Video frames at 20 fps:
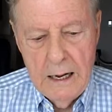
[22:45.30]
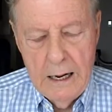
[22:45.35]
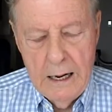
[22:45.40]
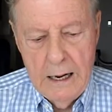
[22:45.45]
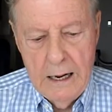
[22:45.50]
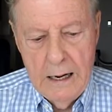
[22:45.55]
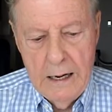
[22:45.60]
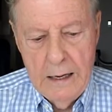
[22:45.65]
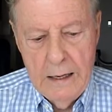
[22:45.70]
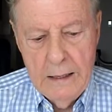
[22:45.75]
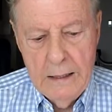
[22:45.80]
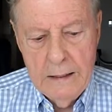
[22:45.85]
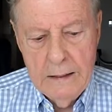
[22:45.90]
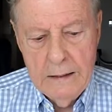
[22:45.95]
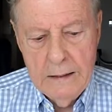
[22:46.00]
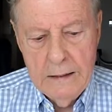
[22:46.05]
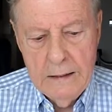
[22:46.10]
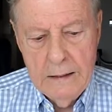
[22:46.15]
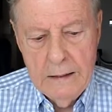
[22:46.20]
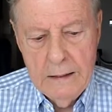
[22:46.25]

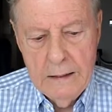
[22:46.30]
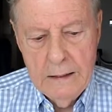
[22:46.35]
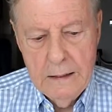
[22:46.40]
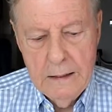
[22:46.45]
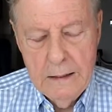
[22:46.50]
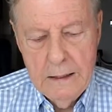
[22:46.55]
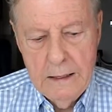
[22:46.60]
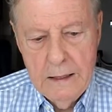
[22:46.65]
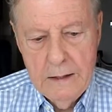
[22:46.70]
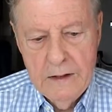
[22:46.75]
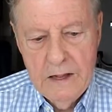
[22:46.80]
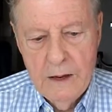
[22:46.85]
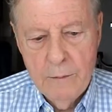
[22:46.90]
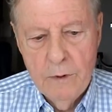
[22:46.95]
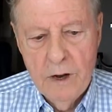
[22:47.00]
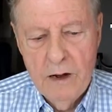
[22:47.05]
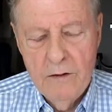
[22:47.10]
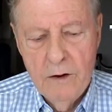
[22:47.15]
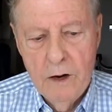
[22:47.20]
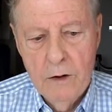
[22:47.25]
and
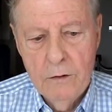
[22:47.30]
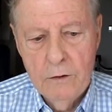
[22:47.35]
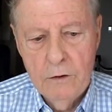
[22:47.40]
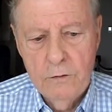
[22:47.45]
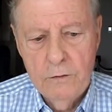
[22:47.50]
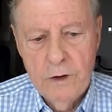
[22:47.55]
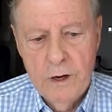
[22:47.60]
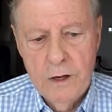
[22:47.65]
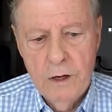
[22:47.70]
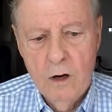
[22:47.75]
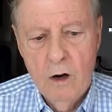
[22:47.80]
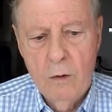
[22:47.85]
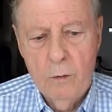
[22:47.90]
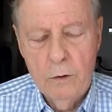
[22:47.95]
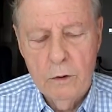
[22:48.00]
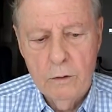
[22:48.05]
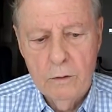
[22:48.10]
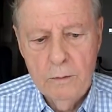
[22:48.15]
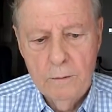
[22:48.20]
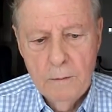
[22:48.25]
then my other friend
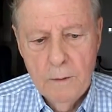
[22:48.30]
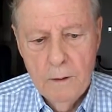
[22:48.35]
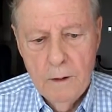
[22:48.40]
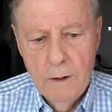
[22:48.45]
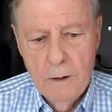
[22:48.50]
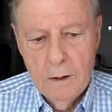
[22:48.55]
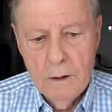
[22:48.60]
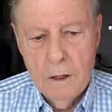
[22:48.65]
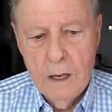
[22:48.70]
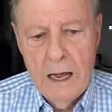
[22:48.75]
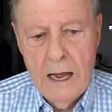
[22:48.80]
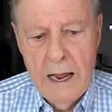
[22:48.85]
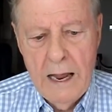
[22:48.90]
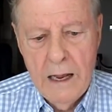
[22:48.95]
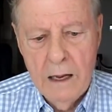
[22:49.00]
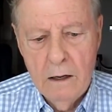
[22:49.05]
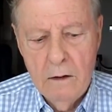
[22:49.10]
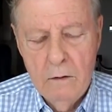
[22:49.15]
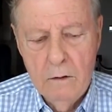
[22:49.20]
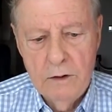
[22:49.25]
Elmer
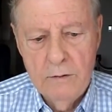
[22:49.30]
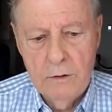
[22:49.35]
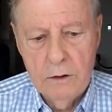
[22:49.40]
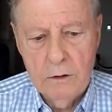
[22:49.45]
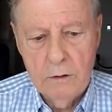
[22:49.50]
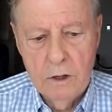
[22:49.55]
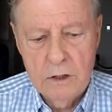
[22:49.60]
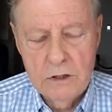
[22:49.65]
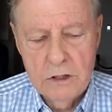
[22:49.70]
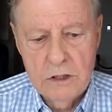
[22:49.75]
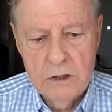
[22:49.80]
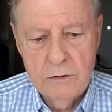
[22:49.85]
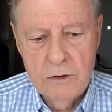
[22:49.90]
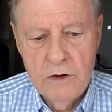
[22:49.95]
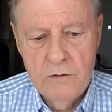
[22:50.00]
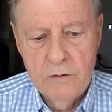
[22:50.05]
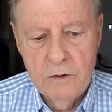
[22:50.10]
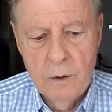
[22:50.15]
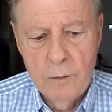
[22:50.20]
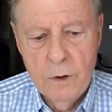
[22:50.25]
Lang, who lived across the
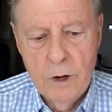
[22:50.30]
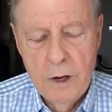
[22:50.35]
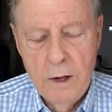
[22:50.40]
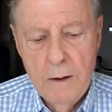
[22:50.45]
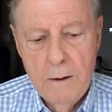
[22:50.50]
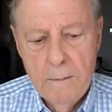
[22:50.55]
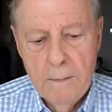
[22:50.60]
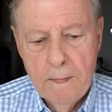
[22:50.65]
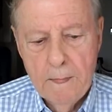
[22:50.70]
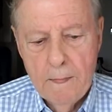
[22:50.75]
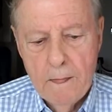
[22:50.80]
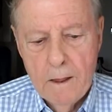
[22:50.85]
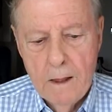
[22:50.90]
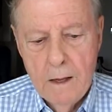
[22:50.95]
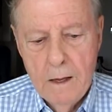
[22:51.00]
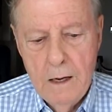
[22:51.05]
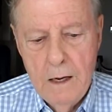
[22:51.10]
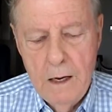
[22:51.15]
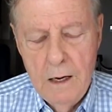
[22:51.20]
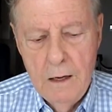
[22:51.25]
street from me,
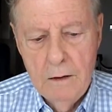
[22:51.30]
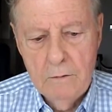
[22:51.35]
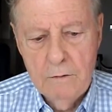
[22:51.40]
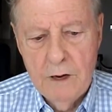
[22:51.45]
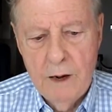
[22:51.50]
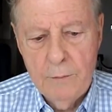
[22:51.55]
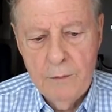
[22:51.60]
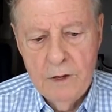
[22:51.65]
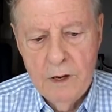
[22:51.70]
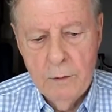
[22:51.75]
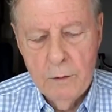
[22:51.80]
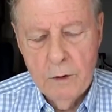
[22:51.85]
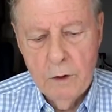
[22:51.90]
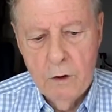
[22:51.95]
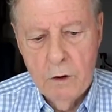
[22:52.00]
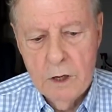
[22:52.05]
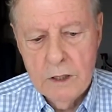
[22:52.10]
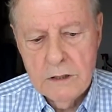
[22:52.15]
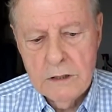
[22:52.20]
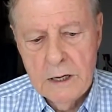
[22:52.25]
he dropped dead with
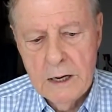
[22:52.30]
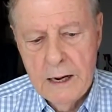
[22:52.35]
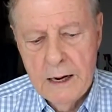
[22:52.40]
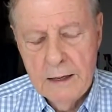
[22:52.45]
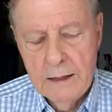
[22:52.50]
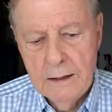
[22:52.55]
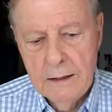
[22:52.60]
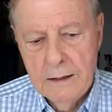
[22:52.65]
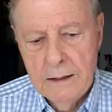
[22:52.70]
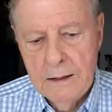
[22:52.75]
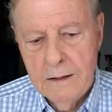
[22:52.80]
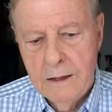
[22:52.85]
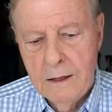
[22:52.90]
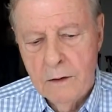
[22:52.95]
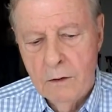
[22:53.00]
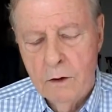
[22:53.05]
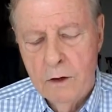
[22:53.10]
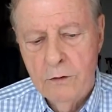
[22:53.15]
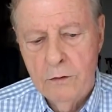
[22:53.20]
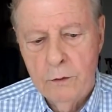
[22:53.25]
a heart attack. And
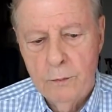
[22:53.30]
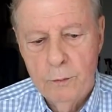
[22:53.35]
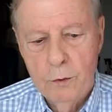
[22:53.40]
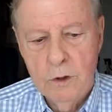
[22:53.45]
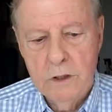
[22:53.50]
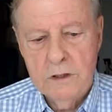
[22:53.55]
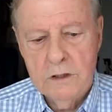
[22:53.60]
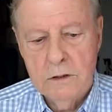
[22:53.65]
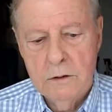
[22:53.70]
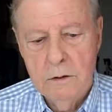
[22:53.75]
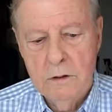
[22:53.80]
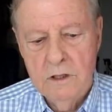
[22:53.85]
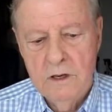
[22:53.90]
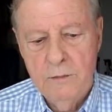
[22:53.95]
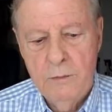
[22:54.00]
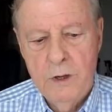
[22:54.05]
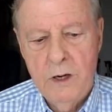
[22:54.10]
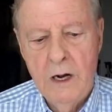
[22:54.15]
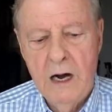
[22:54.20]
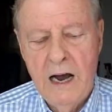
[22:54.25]
then Arthur Brooks, who
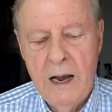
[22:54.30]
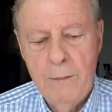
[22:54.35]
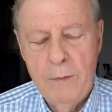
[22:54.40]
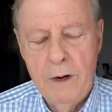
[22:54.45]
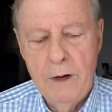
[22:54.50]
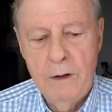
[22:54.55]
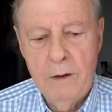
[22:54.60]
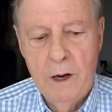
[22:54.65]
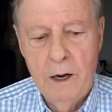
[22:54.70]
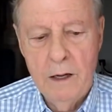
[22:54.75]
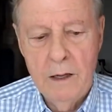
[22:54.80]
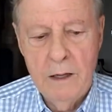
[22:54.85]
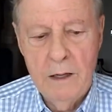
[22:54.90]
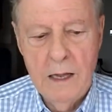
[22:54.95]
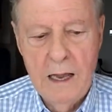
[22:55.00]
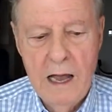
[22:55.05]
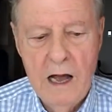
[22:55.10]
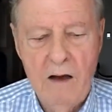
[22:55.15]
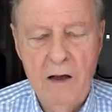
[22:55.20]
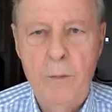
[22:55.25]
lived behind me, in
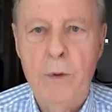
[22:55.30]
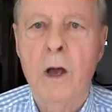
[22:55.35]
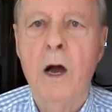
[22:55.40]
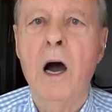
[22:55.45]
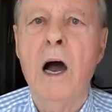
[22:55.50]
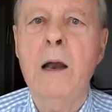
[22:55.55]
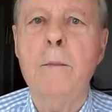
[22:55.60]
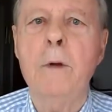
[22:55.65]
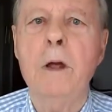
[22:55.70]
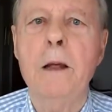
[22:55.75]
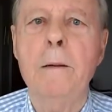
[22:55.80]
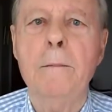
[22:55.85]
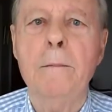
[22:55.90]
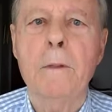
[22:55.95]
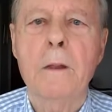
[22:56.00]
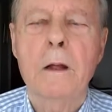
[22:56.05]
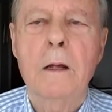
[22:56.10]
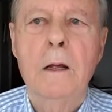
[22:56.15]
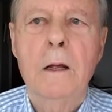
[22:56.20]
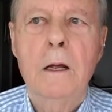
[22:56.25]
the alley behind me,
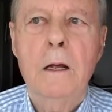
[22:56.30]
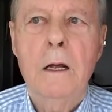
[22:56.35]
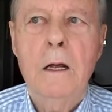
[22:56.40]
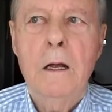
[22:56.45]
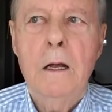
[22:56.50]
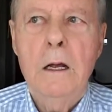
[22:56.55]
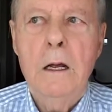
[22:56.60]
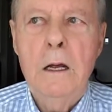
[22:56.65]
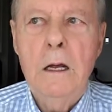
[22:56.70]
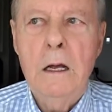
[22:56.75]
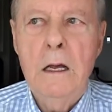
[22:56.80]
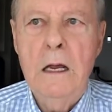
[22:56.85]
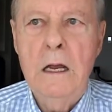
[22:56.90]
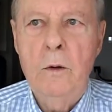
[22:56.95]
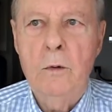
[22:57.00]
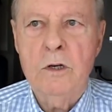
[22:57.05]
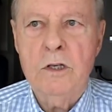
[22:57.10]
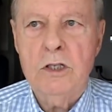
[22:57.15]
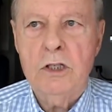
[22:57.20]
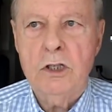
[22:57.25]

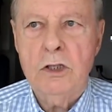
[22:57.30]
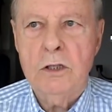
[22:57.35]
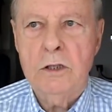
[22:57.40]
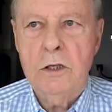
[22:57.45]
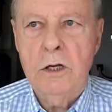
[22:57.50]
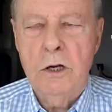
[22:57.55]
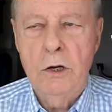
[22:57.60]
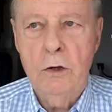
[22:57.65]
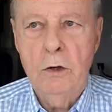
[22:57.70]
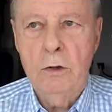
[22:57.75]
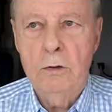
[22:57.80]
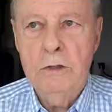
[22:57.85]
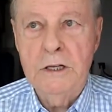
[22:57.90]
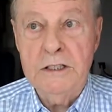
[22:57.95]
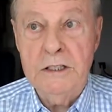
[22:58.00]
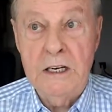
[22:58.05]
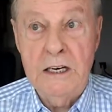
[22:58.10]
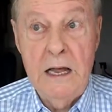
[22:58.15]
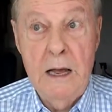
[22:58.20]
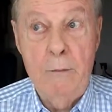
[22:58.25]
he was killed
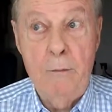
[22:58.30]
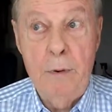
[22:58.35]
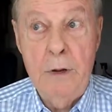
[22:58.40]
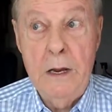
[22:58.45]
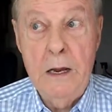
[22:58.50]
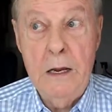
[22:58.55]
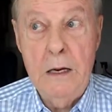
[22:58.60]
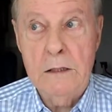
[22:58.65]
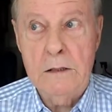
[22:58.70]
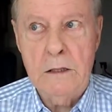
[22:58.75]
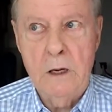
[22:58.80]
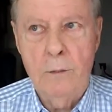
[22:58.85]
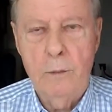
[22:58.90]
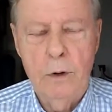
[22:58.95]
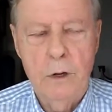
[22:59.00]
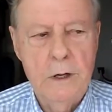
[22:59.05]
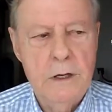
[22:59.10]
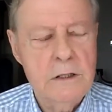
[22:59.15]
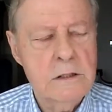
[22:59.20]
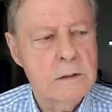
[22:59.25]
as an MP
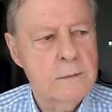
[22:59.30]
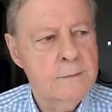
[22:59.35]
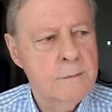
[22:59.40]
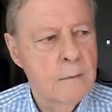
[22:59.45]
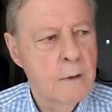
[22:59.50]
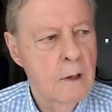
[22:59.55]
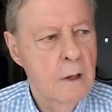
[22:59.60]
someplace.